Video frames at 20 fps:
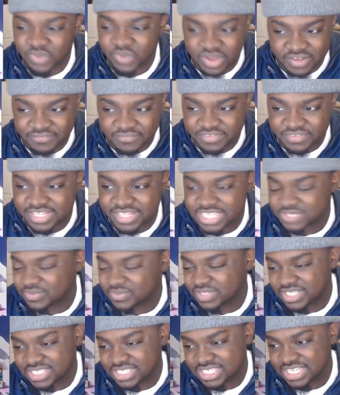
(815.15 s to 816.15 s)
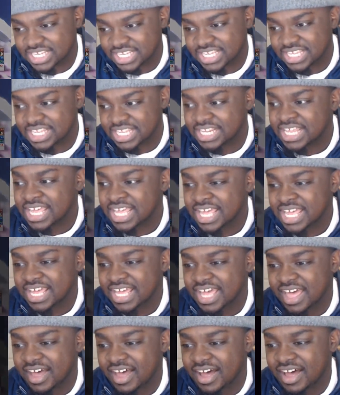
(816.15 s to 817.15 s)
often. That's what they said.
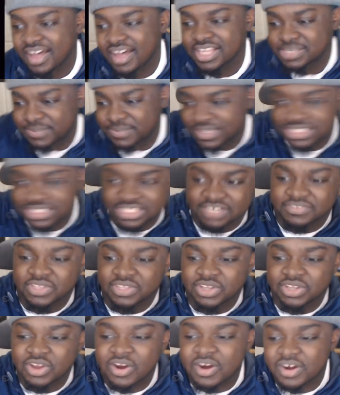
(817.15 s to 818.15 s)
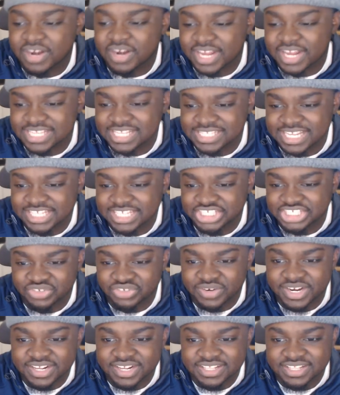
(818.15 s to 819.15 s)
Uh, especially if the guard has that
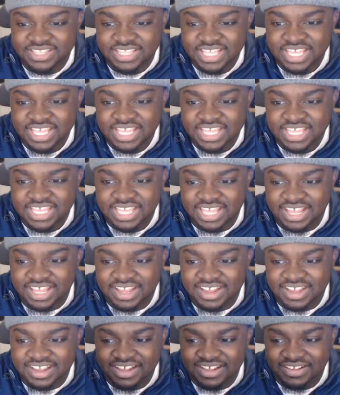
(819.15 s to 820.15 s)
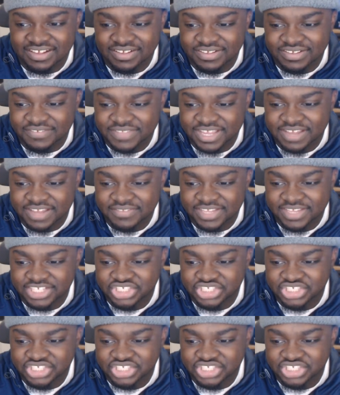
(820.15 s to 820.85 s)
strength. Uh, if they have that